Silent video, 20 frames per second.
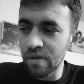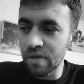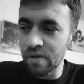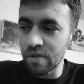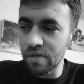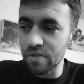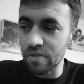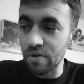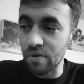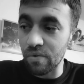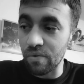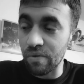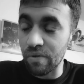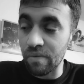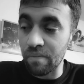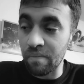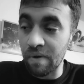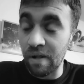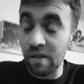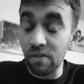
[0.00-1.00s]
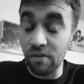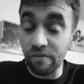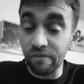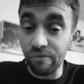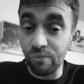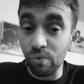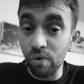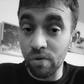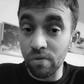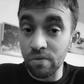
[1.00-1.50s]
so that my loved
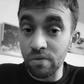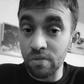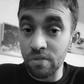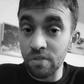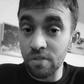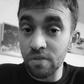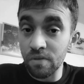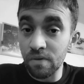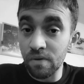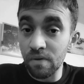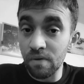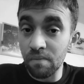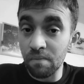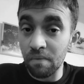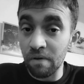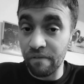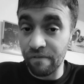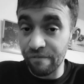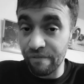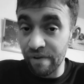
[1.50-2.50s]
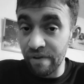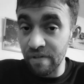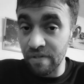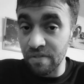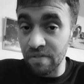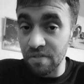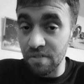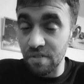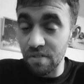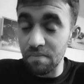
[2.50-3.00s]
ones, my
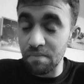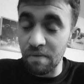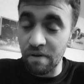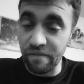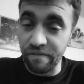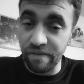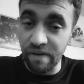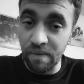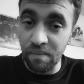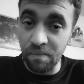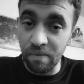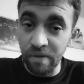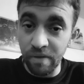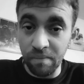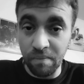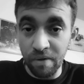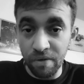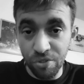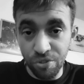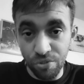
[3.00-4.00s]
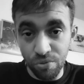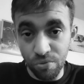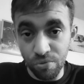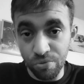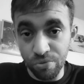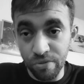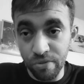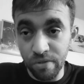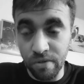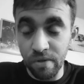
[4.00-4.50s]
friends, my family, my
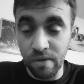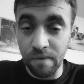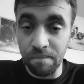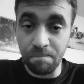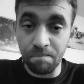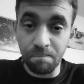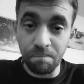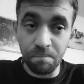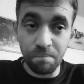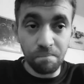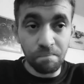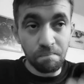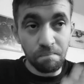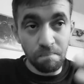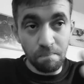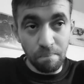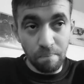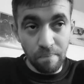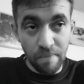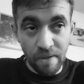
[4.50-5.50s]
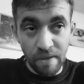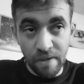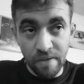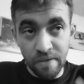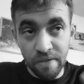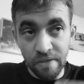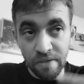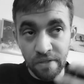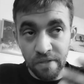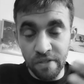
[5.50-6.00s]
children, and
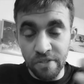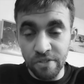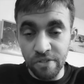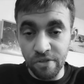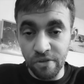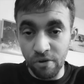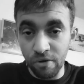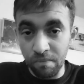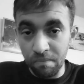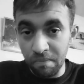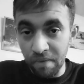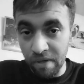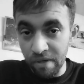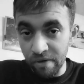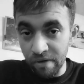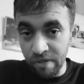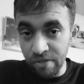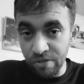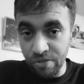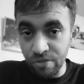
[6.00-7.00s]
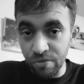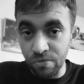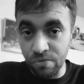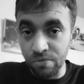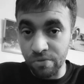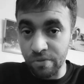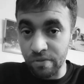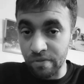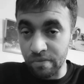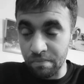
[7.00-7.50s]
in years to come, my
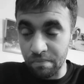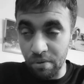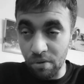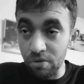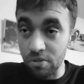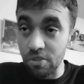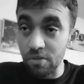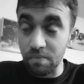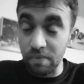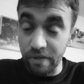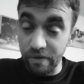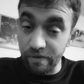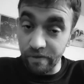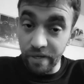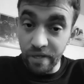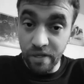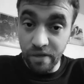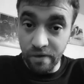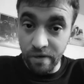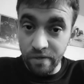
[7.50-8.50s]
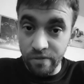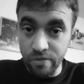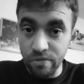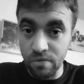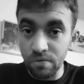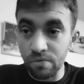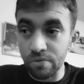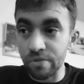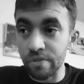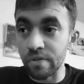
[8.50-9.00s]
grandchildren and possibly
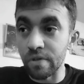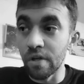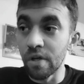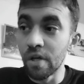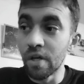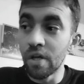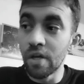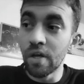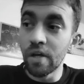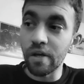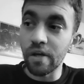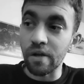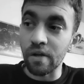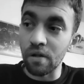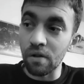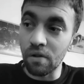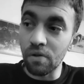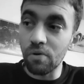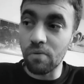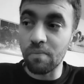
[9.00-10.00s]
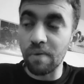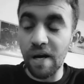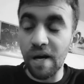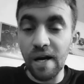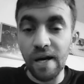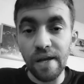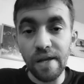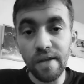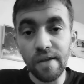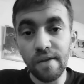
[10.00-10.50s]
great-grandchildren can look back